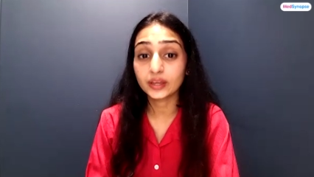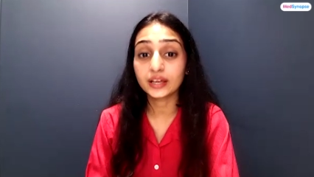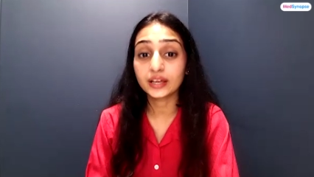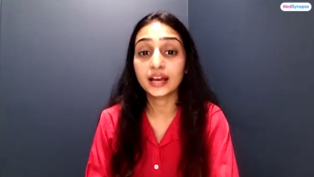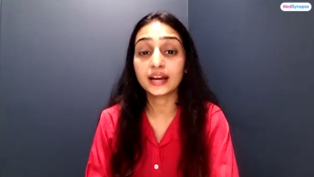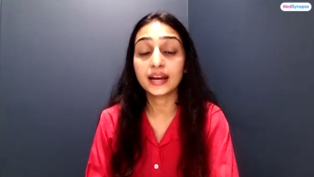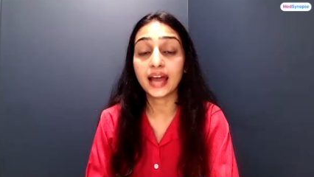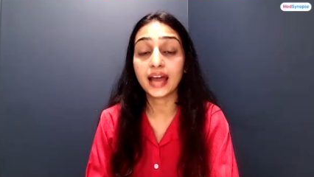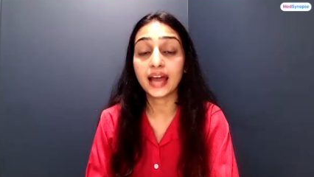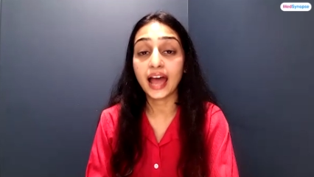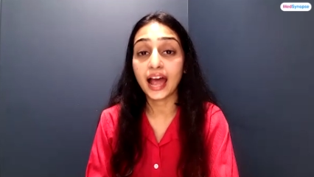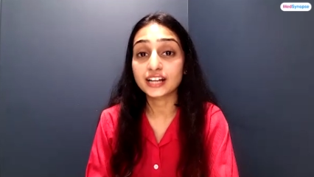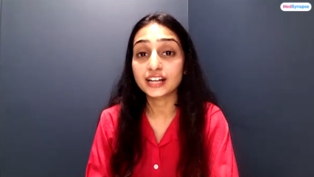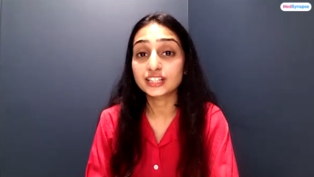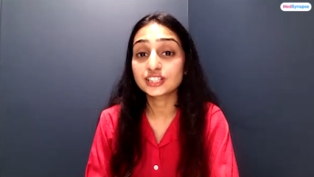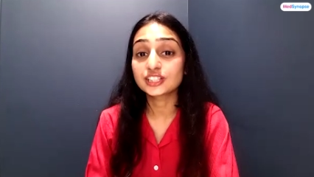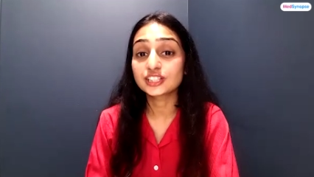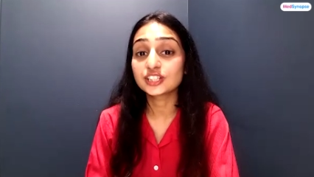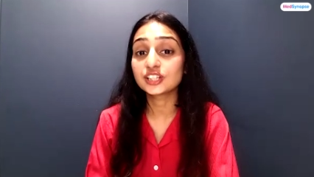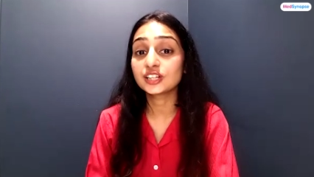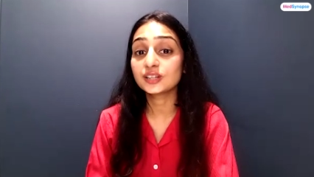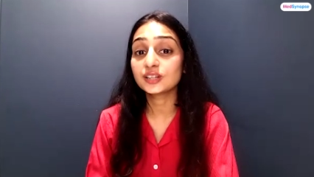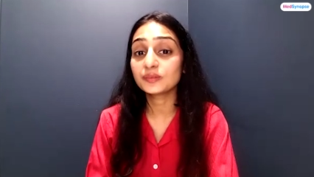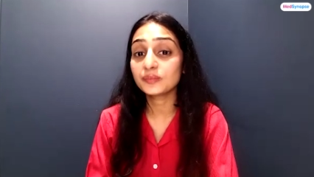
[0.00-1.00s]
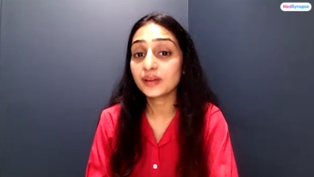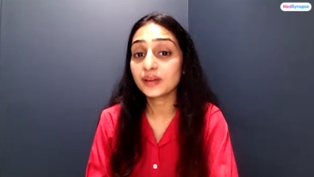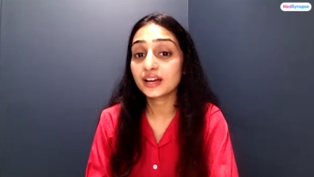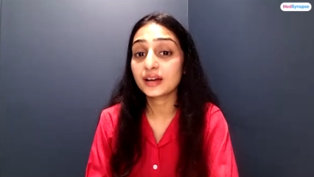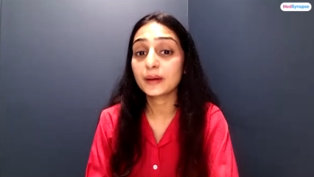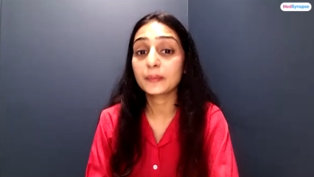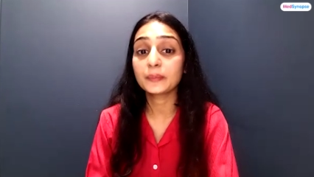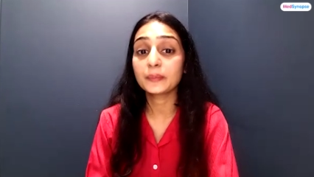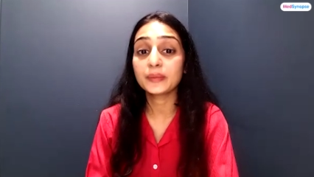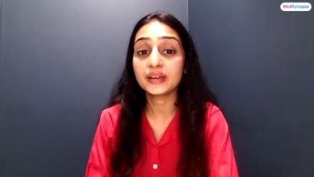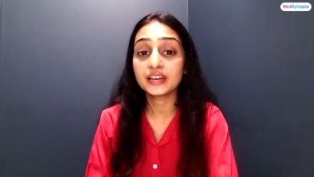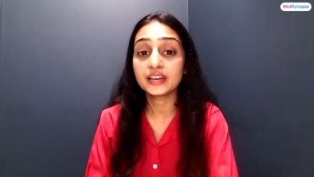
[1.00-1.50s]
we can actually
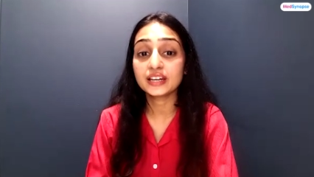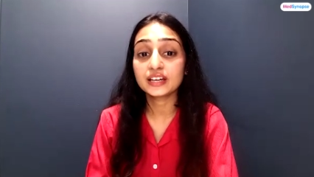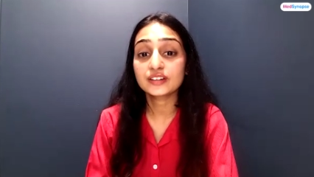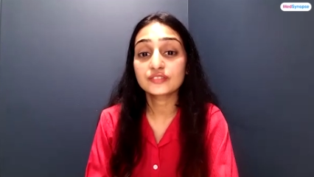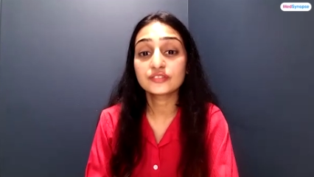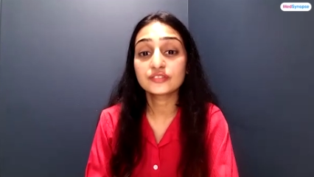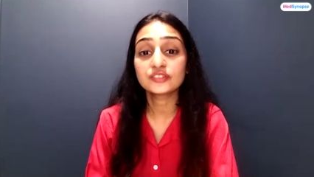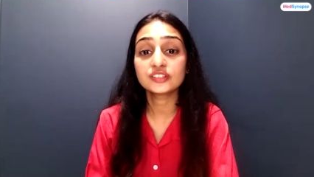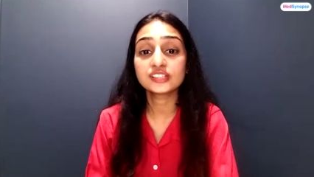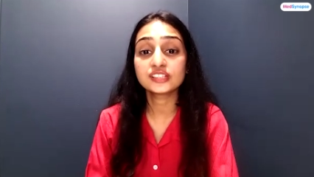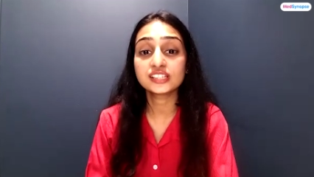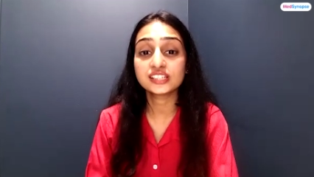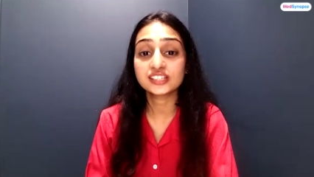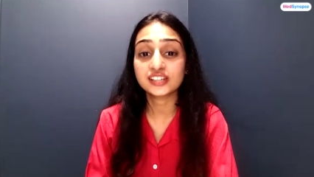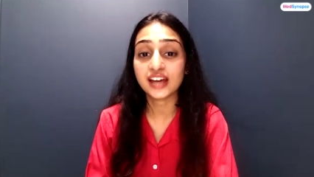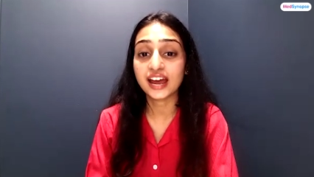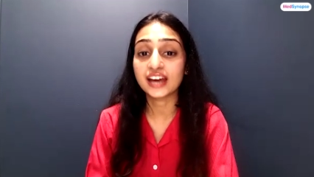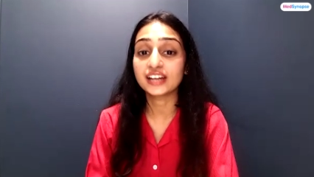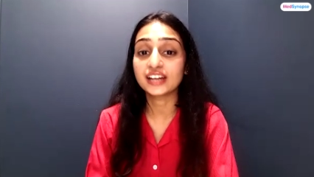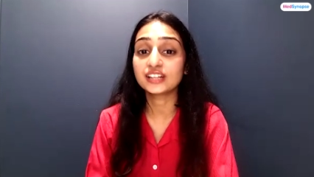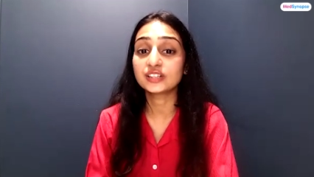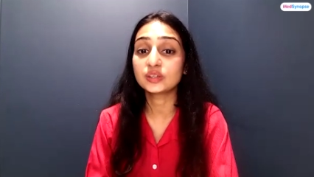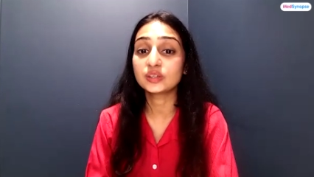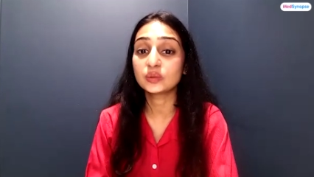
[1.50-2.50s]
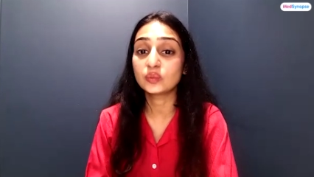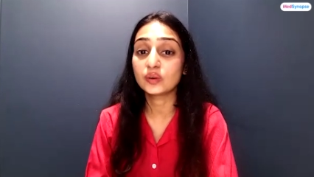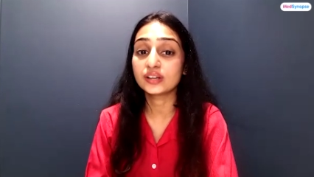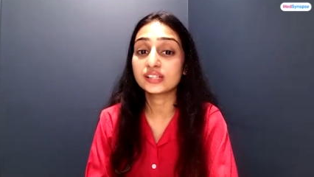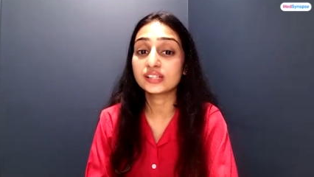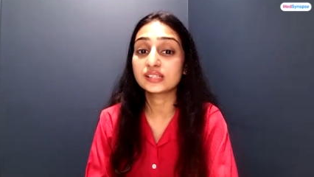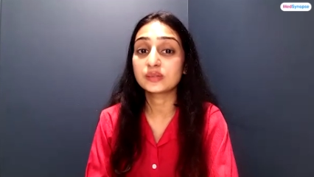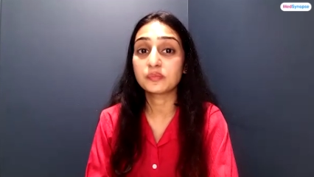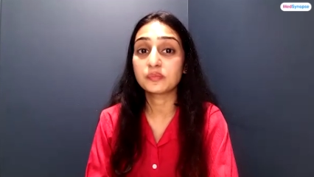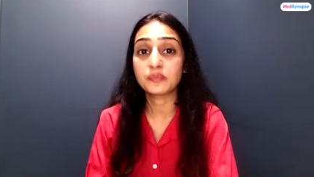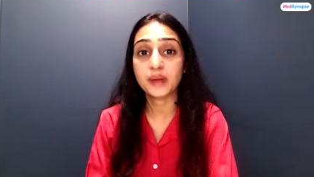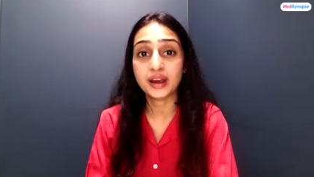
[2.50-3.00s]
make a meaningful stride
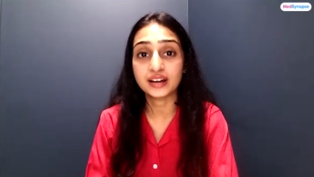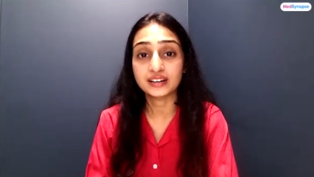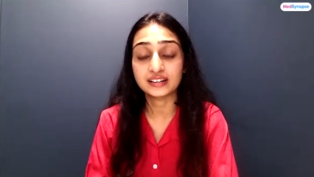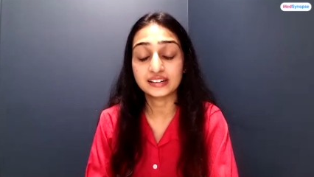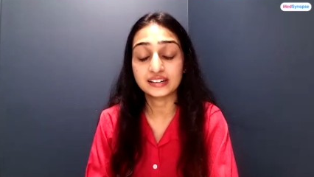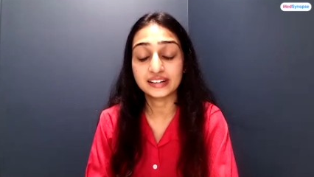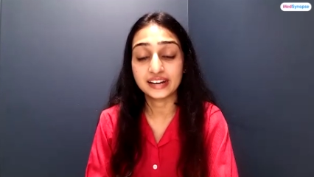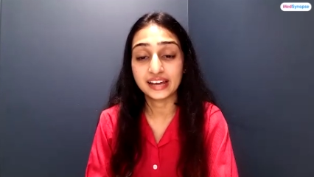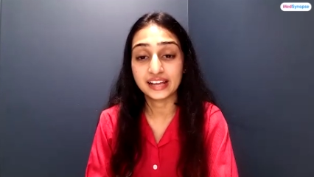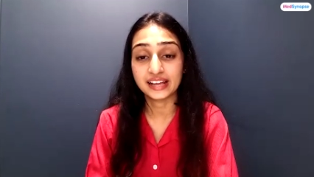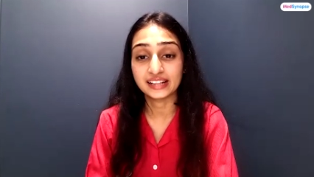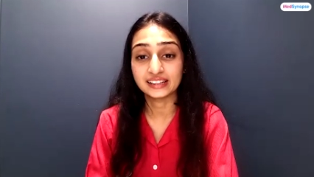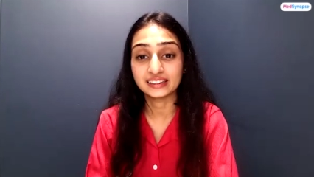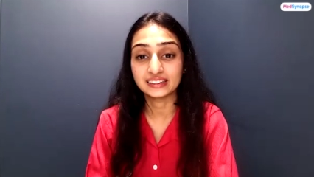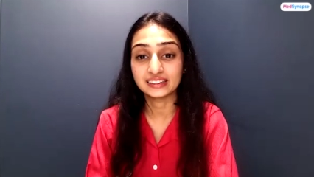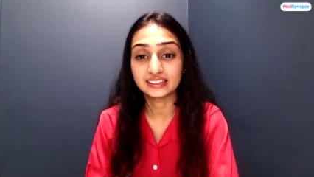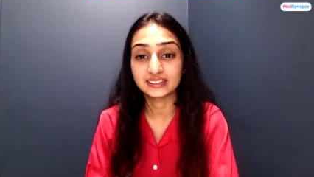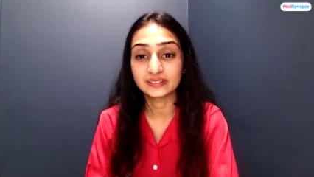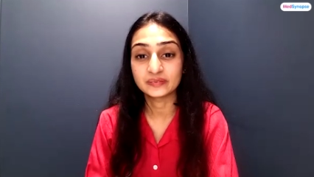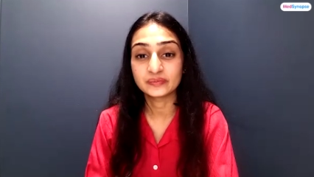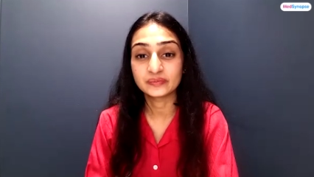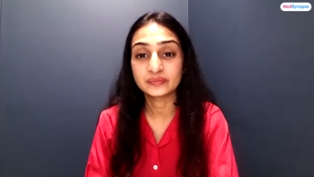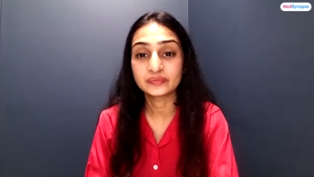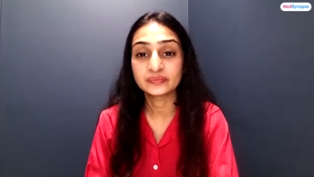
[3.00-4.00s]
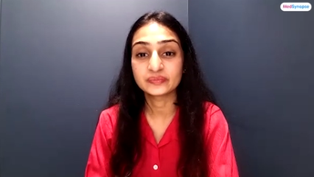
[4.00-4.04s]
towards better health.